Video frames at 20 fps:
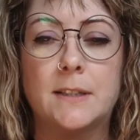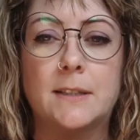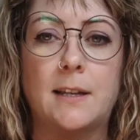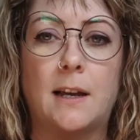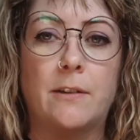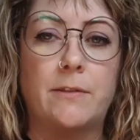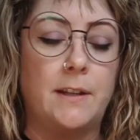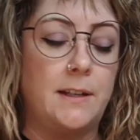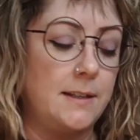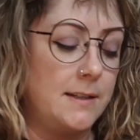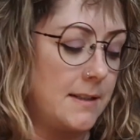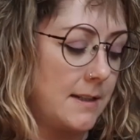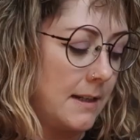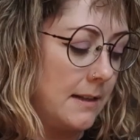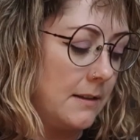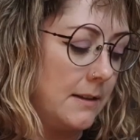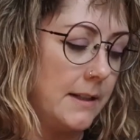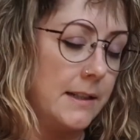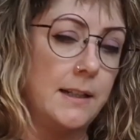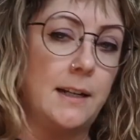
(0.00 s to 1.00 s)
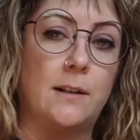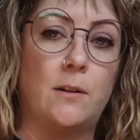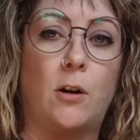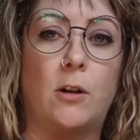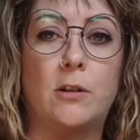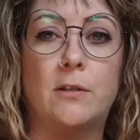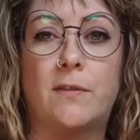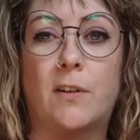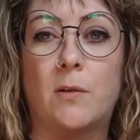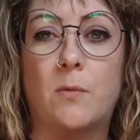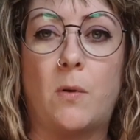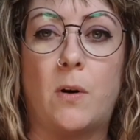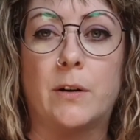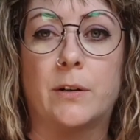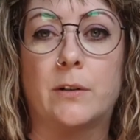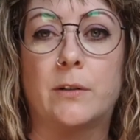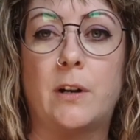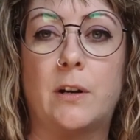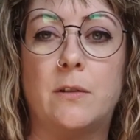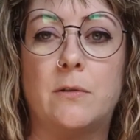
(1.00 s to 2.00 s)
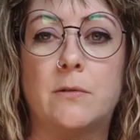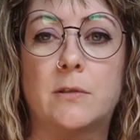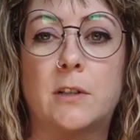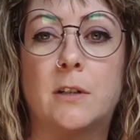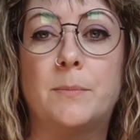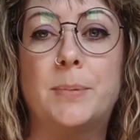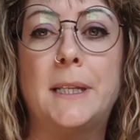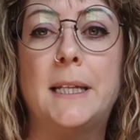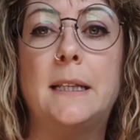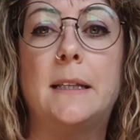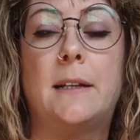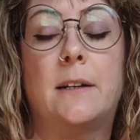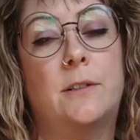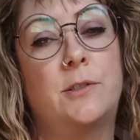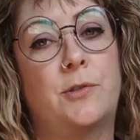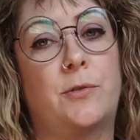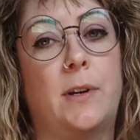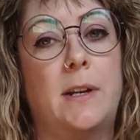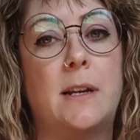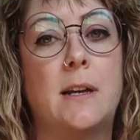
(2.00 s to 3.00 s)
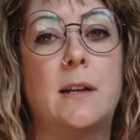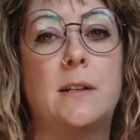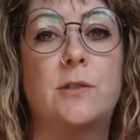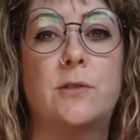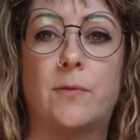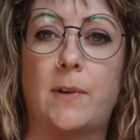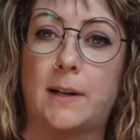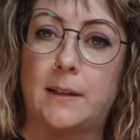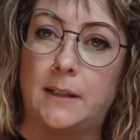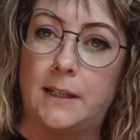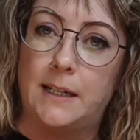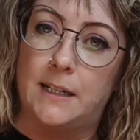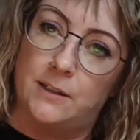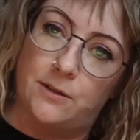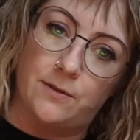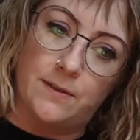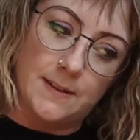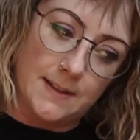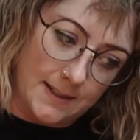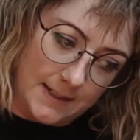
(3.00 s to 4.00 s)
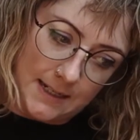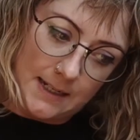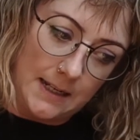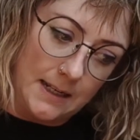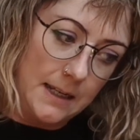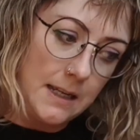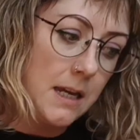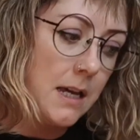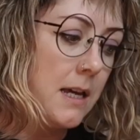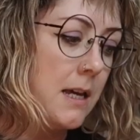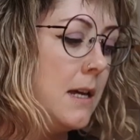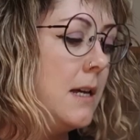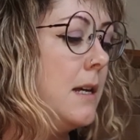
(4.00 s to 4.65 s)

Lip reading: in Southeast England and all of our water goes completely untreated directly into the sea.